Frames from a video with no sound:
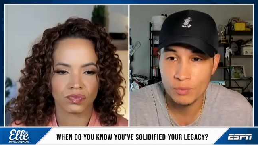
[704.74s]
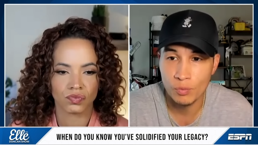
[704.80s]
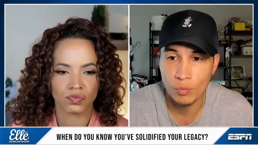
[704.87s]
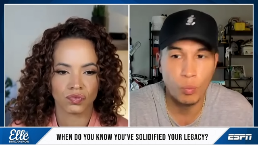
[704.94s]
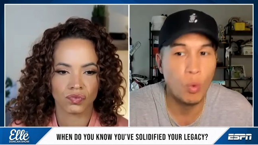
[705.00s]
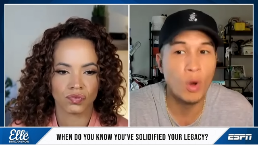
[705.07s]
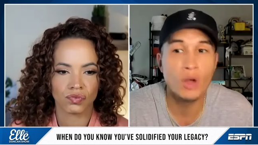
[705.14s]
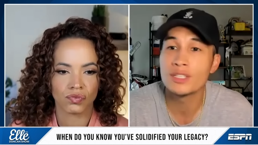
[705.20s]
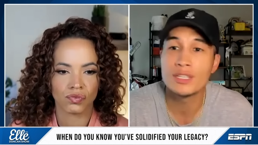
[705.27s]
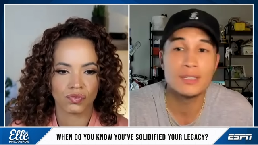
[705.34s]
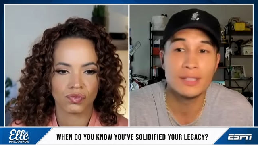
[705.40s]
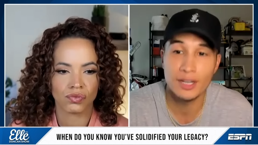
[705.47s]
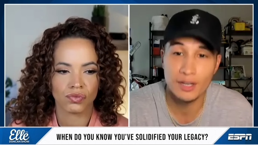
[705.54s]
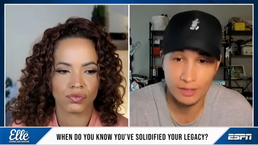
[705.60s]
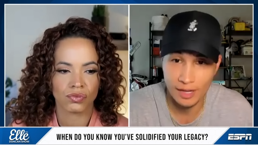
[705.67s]
Speaker 1: once
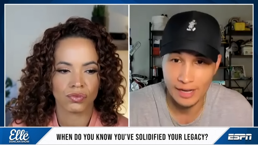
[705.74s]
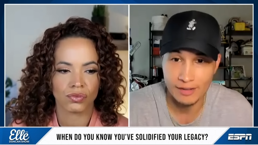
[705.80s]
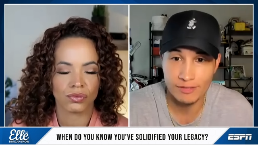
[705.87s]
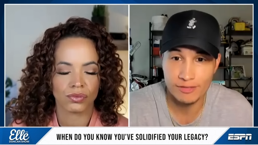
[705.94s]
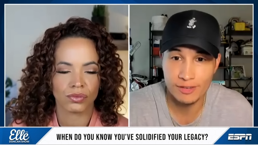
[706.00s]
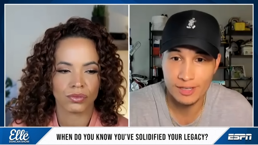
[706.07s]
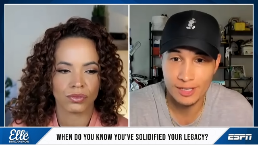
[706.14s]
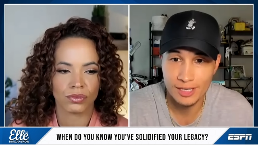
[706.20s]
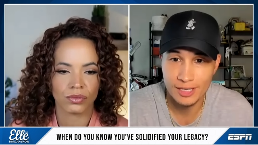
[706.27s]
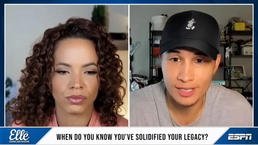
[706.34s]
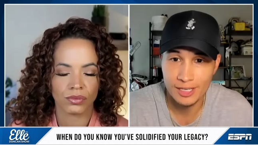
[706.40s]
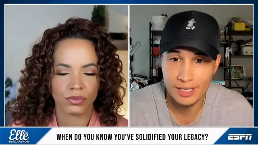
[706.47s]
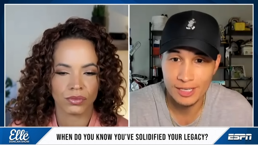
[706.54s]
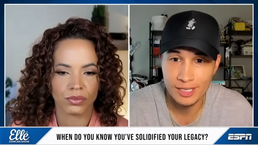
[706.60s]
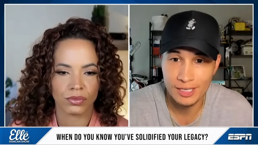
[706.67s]
in their life
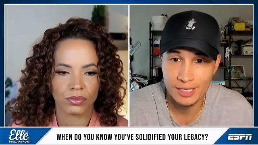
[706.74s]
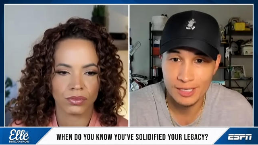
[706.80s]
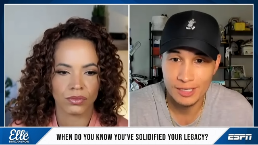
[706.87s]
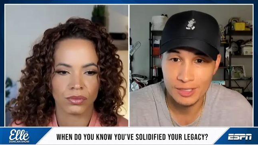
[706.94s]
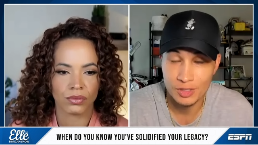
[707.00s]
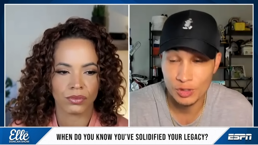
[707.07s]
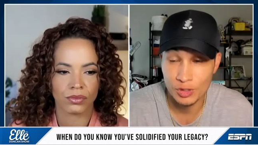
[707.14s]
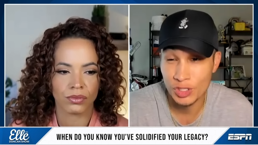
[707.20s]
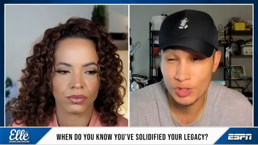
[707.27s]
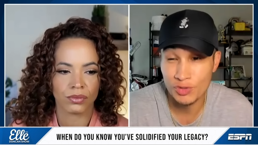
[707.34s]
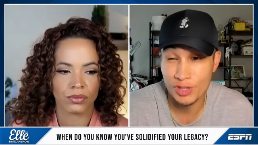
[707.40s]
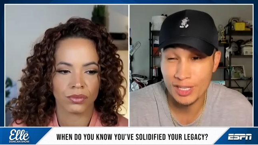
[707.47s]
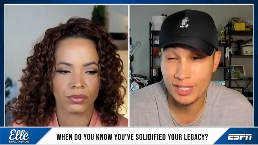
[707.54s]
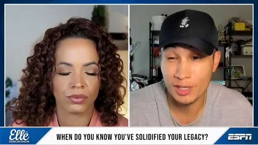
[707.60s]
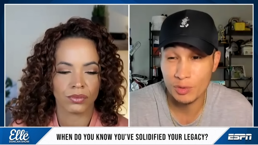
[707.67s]
so do you
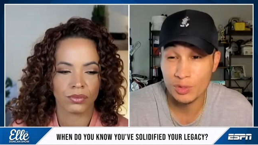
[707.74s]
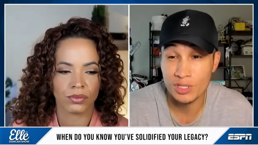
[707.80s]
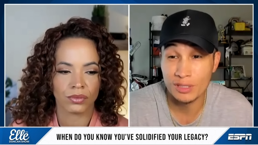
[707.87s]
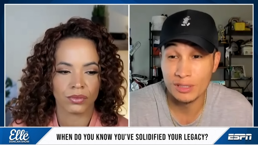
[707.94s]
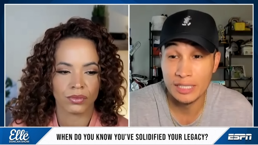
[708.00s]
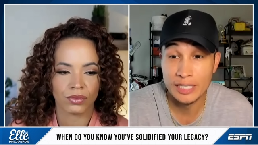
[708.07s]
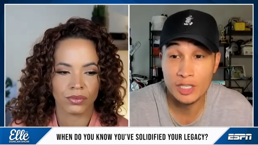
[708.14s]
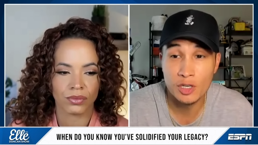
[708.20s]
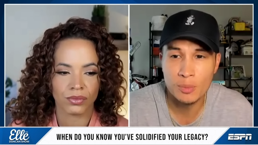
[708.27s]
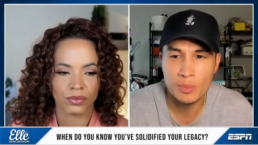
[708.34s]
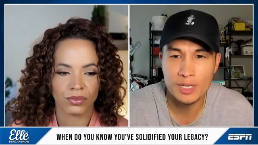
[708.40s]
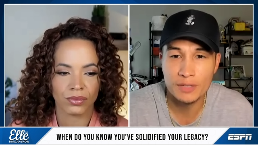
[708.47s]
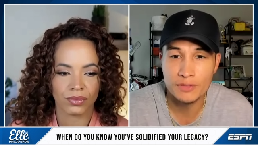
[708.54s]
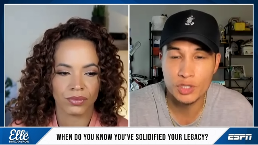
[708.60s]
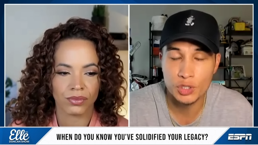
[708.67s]
think there was a little
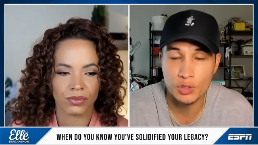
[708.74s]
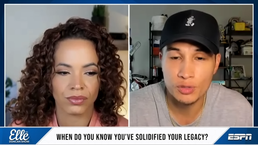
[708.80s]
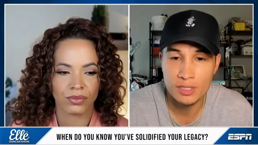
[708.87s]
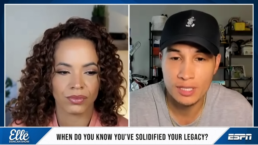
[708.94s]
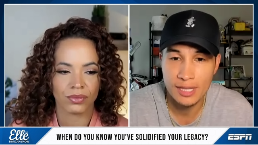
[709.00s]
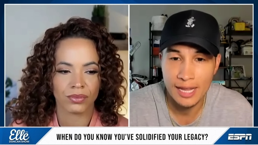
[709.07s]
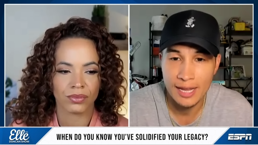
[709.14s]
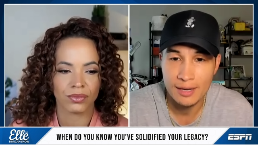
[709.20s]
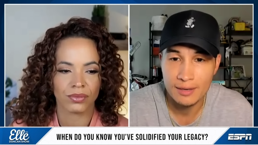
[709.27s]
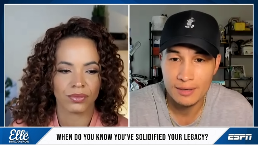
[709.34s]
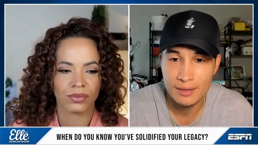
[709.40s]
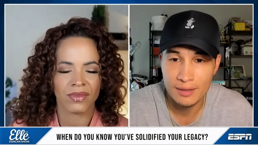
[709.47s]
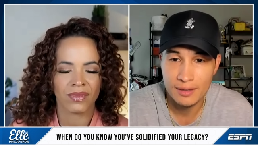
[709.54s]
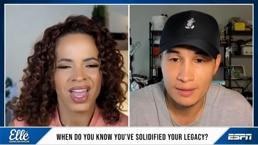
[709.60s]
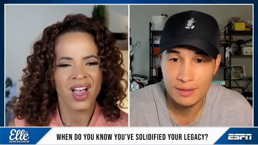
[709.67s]
bit of truth to that
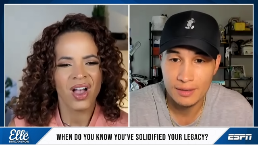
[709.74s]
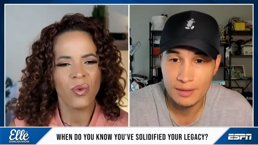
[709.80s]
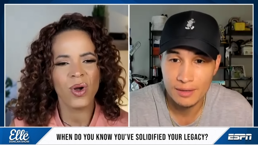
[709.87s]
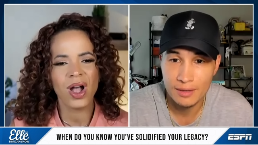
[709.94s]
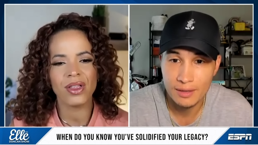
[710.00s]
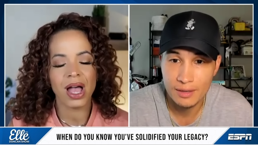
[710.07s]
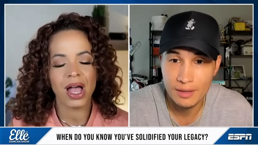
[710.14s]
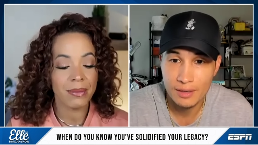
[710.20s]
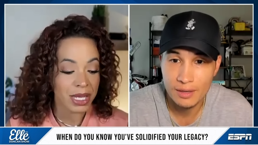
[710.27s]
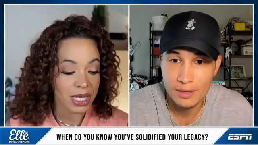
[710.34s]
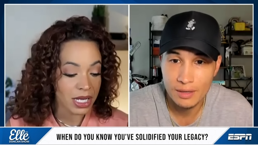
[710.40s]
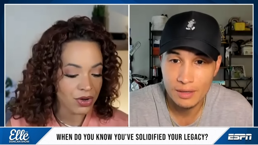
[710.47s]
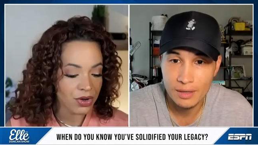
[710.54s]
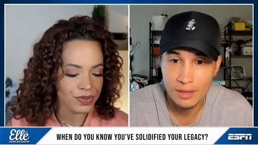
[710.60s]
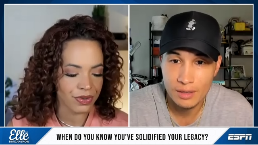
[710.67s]
Speaker 2: well, I mean,
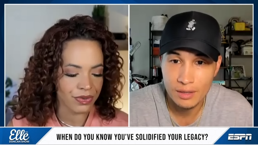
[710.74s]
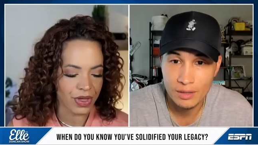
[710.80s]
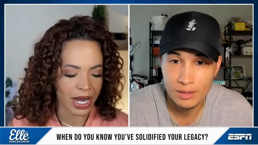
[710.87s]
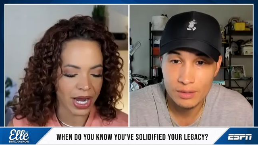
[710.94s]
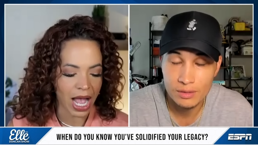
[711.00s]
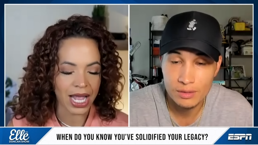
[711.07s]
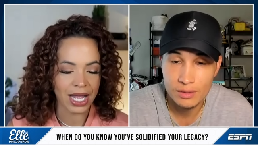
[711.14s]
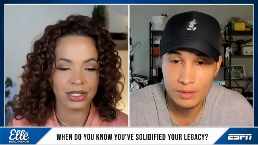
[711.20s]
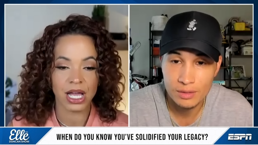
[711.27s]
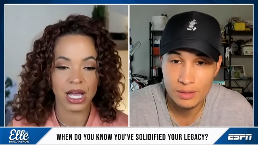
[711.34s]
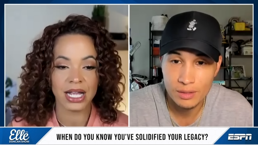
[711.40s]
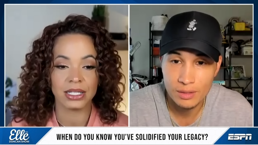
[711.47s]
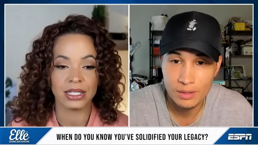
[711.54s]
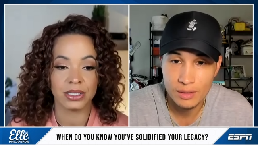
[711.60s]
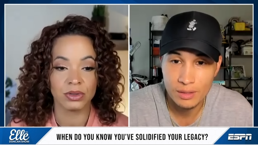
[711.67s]
here's the thing. I
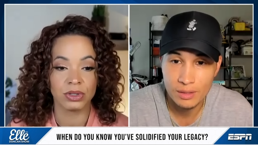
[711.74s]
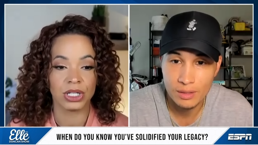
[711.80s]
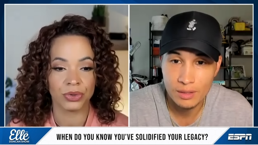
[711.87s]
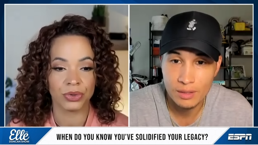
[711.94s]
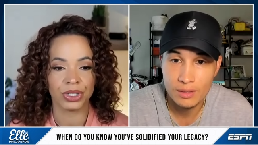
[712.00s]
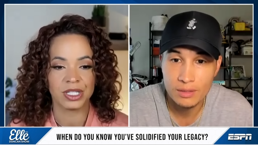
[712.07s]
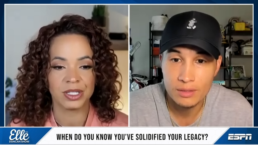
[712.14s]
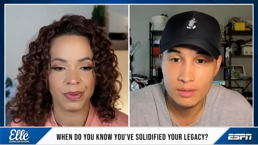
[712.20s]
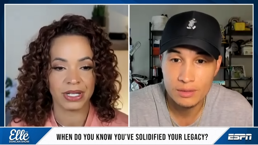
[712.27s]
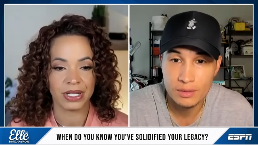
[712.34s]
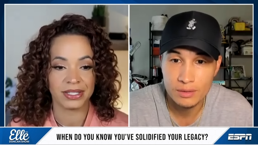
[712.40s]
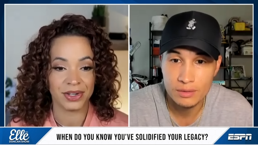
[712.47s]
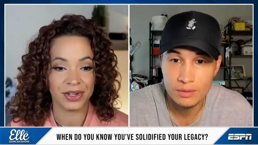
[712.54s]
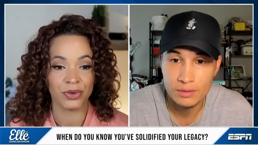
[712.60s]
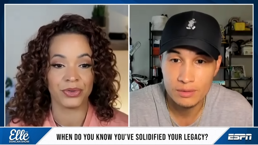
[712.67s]
I literally spend
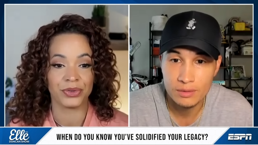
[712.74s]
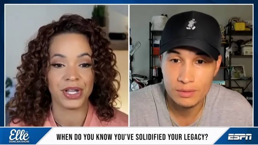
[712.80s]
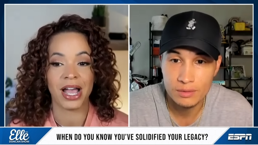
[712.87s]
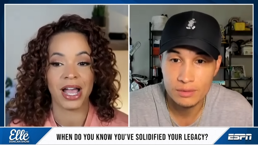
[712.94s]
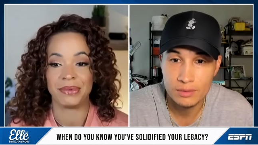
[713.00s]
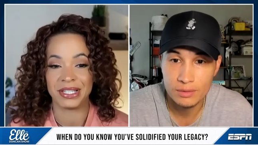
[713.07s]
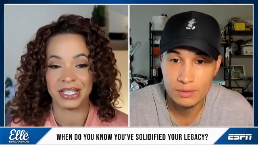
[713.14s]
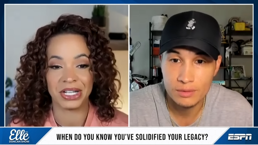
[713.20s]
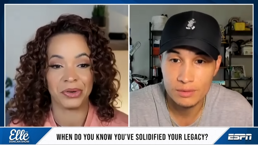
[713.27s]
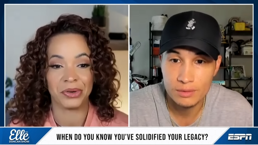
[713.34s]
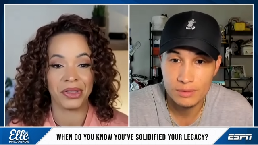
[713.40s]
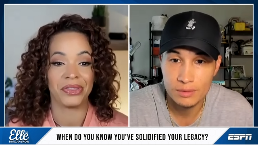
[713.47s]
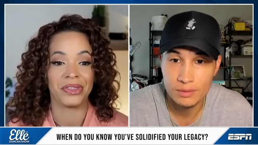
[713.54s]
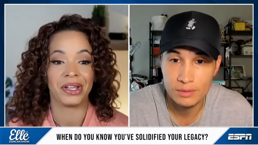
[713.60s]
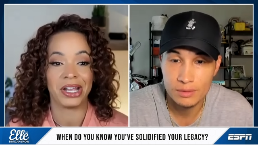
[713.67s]
zero time sitting
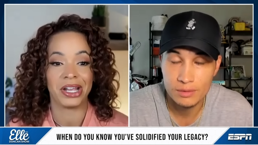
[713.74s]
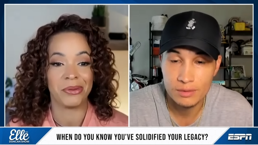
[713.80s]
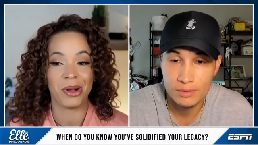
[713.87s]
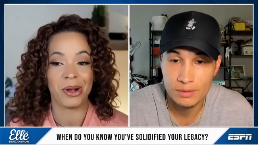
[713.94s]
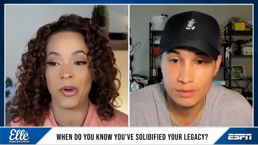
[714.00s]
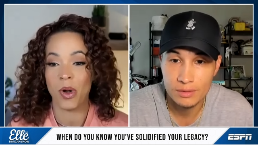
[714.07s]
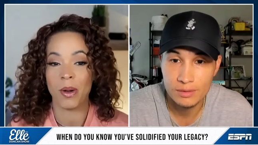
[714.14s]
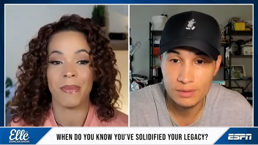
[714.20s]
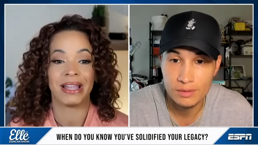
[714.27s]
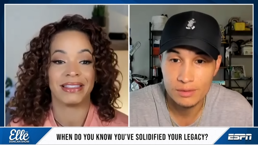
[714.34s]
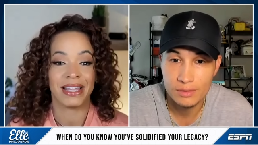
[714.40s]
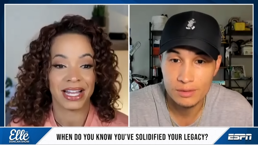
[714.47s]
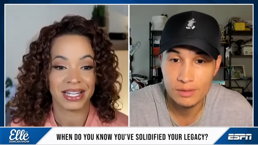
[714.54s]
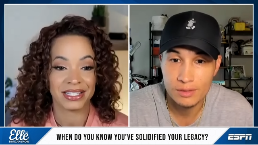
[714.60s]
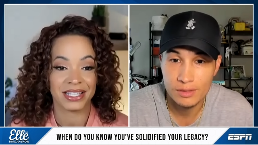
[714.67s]
around thinking about what my
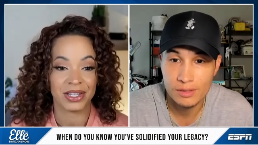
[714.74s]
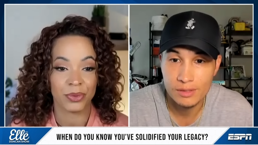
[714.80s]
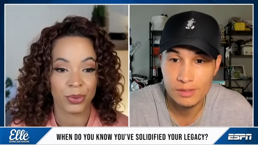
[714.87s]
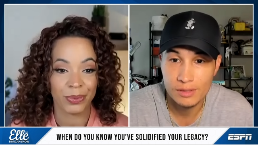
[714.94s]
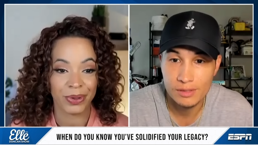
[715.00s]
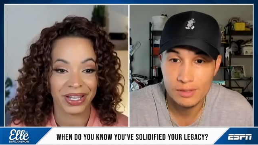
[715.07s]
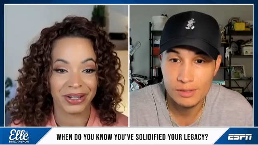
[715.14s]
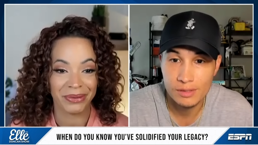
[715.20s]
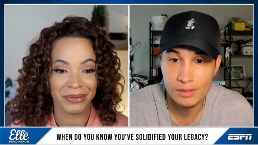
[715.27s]
legacy will be,